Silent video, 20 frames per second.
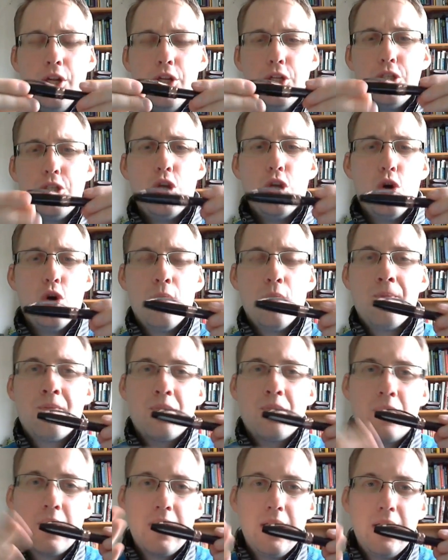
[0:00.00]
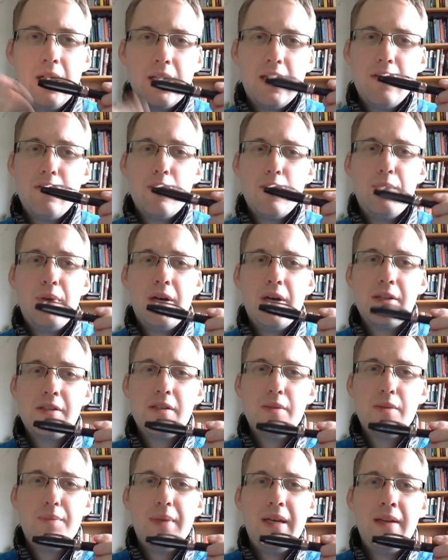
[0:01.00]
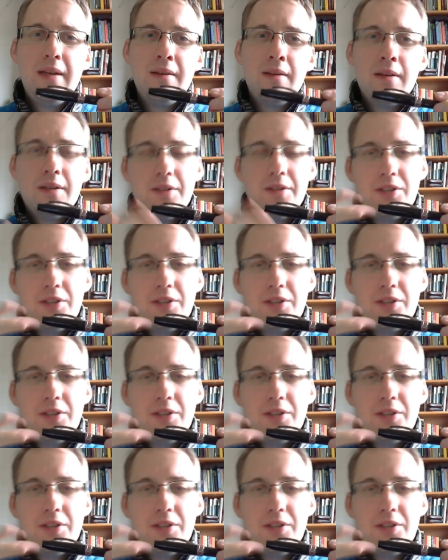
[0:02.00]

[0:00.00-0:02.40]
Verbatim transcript: So, I'll cover the pasta pen,